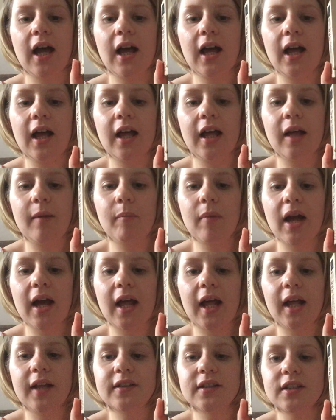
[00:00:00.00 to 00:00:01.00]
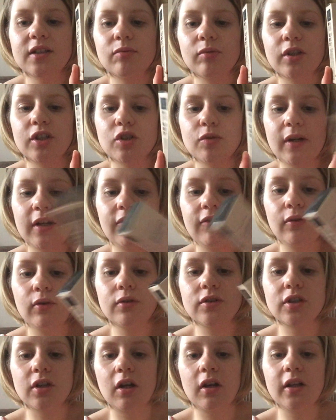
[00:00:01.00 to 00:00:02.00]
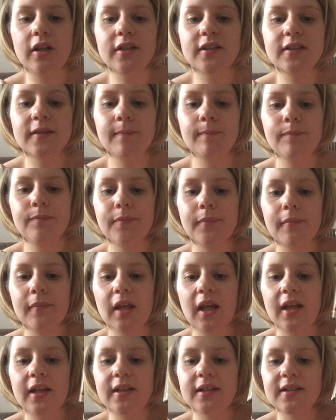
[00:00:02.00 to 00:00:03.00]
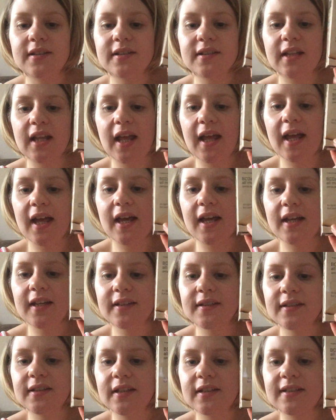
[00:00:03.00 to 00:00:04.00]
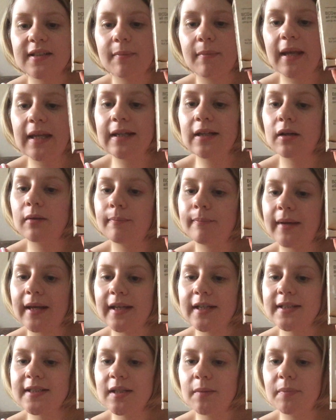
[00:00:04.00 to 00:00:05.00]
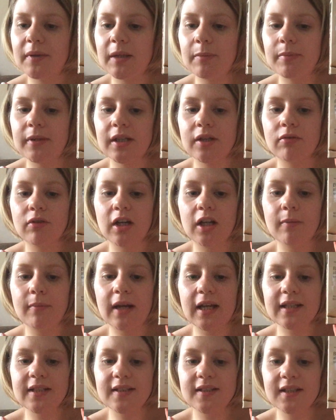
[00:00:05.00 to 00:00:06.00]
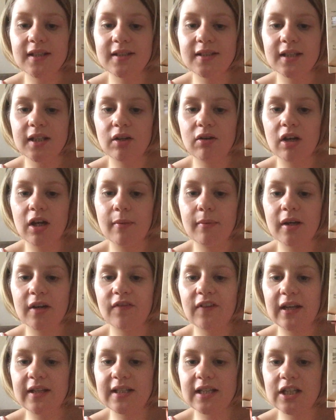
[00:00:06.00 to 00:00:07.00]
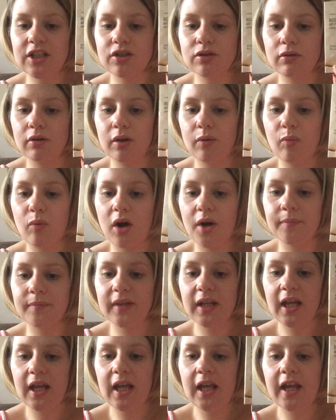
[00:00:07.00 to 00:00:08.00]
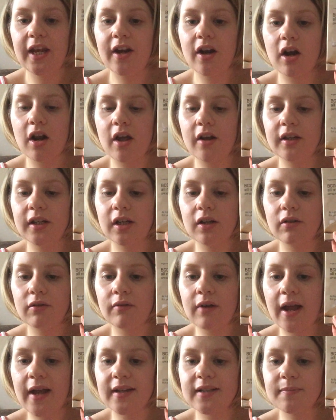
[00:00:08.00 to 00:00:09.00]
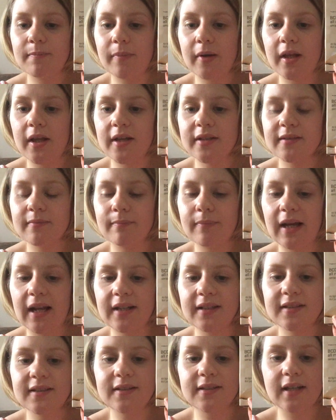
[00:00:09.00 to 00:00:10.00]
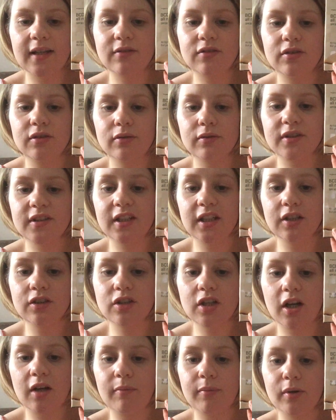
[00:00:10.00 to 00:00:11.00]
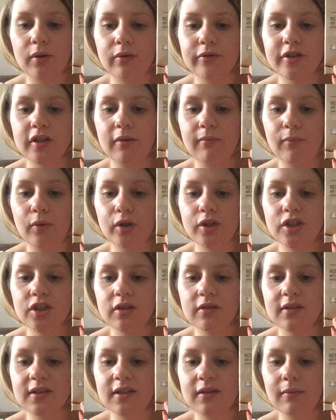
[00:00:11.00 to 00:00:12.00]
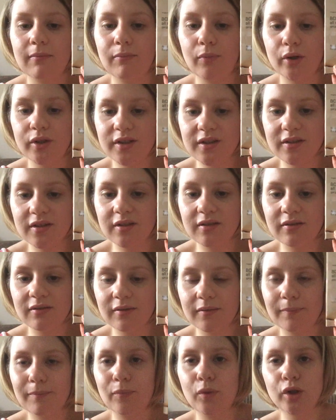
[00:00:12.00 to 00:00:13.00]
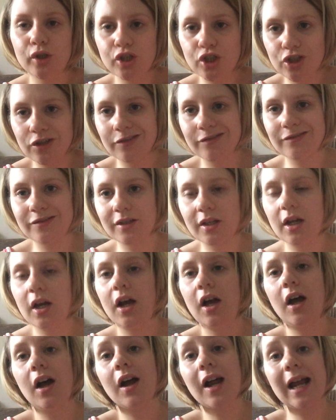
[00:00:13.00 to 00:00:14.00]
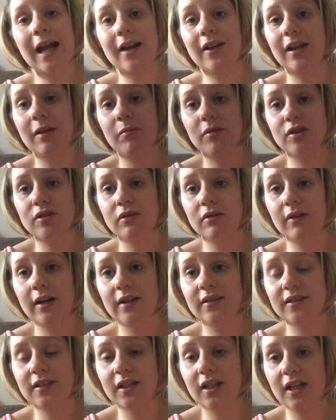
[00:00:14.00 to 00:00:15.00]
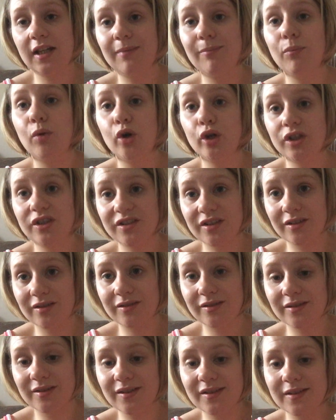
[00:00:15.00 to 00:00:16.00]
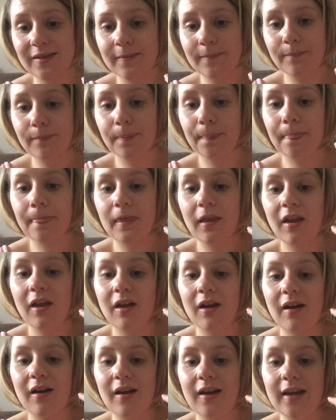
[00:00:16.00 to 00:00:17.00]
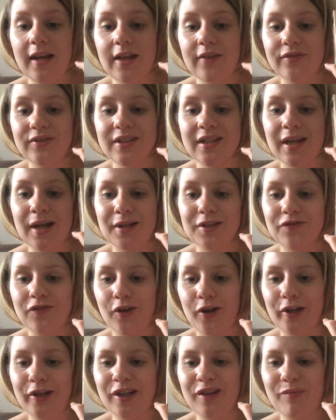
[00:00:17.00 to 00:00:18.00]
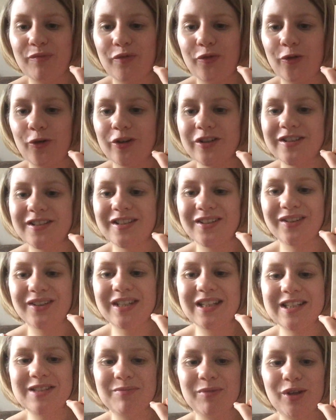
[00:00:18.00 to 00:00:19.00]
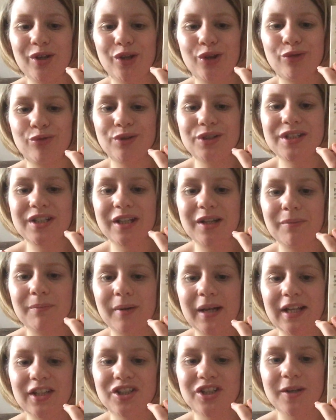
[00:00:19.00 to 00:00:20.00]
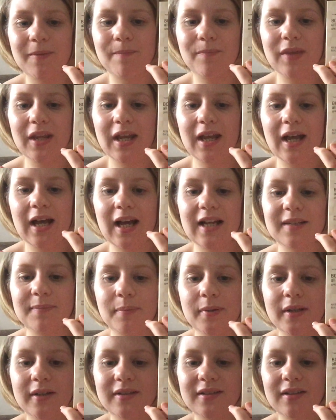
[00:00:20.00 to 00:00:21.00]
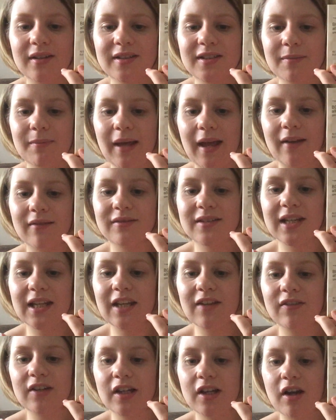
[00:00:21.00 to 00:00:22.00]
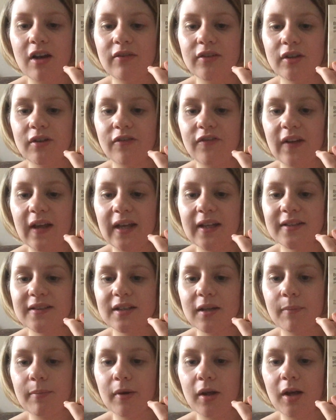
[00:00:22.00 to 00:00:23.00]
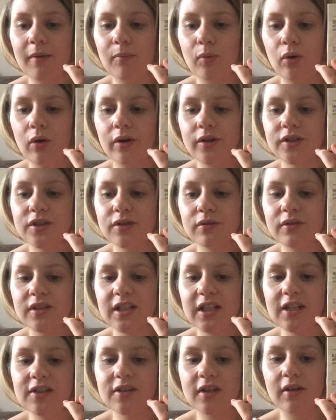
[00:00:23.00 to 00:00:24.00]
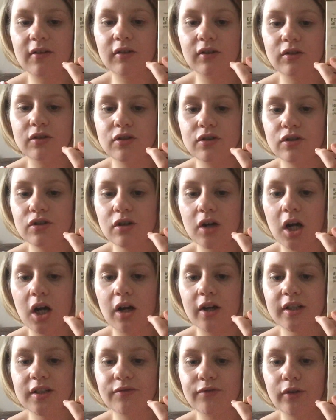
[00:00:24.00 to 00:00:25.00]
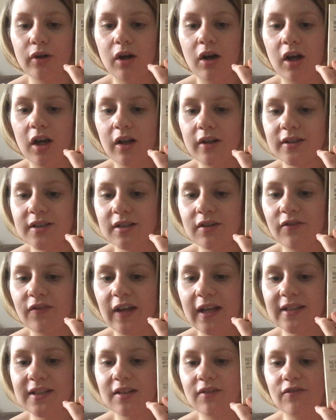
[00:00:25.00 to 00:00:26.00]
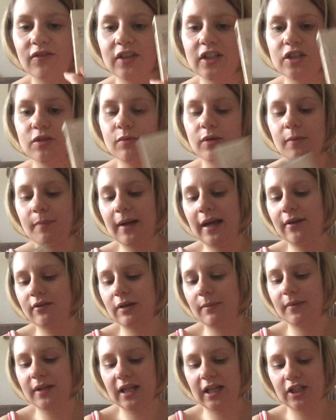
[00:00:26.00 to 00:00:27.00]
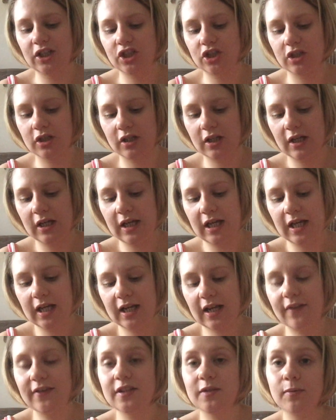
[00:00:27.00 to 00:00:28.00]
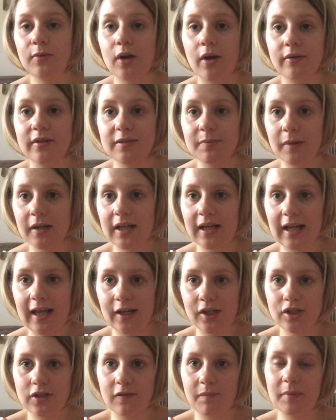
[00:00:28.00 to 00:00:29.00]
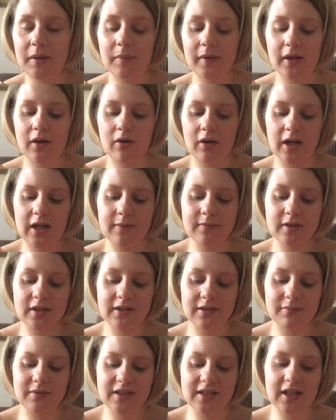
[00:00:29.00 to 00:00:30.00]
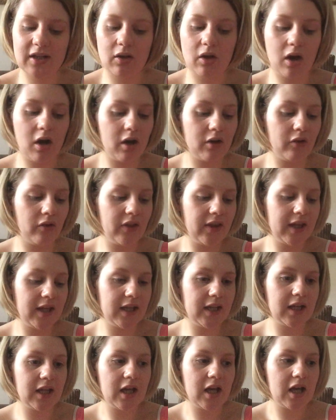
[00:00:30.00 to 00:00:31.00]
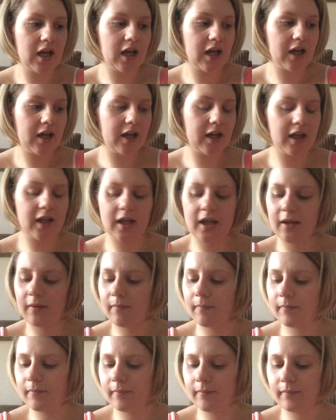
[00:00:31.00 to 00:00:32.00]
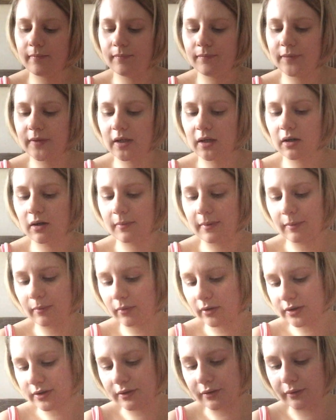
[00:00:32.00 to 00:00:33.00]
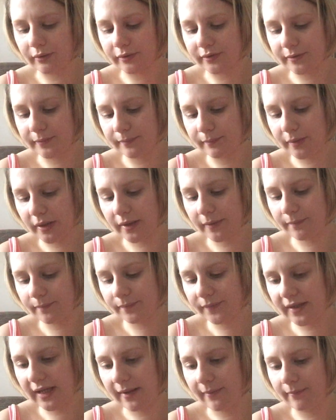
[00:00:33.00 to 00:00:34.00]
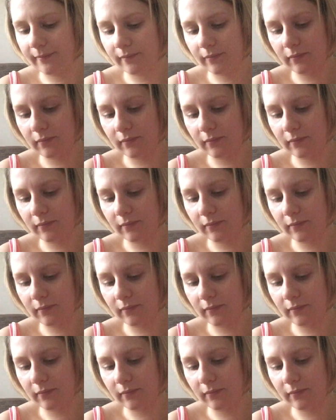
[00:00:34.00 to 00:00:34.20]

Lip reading: and this is worth $24. It says it's a makeup base, a BB cream, and a CC cream and a foundation all in one. It not only corrects, blurs, and balances out to your skin tone, but it also moistens. I cannot get my tongue around it. It moistens, lifts and adds volume for a silky smooth 3D complexion. Add a pearl size amount evenly over your face, apply more onto your T-zone and under your eyes for a highlighting effect, and finish with a powder application. Now this will go into my collection of BB creams because I'm still on the, I can't remember what it's called, but yeah.